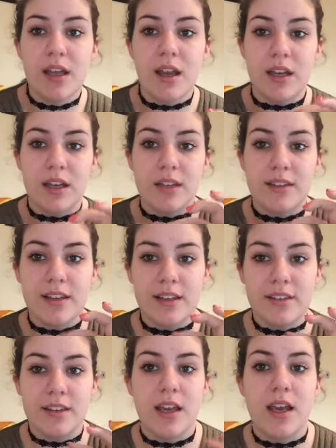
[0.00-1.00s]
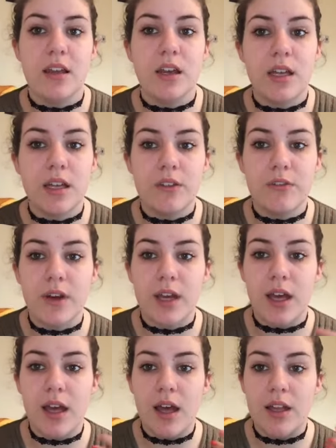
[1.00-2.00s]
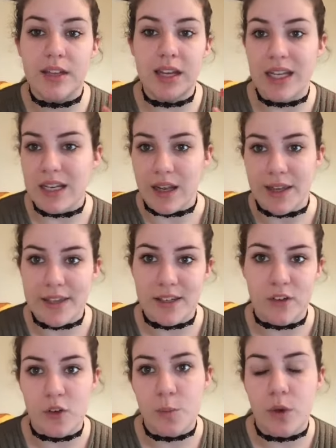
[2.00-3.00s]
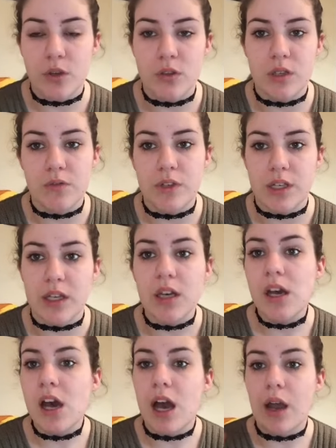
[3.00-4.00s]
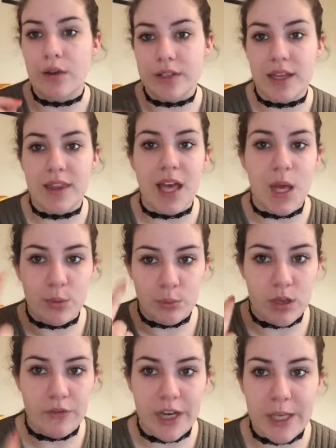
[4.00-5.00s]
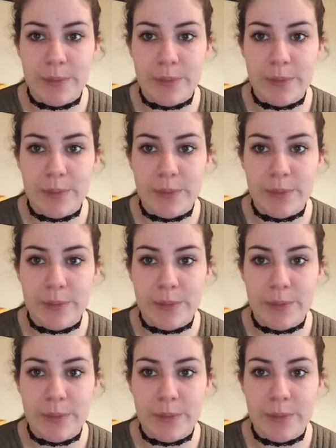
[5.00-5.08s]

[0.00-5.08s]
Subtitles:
like a concealer stick, and like if I had any like, you know, spots or something, I would get that on my face.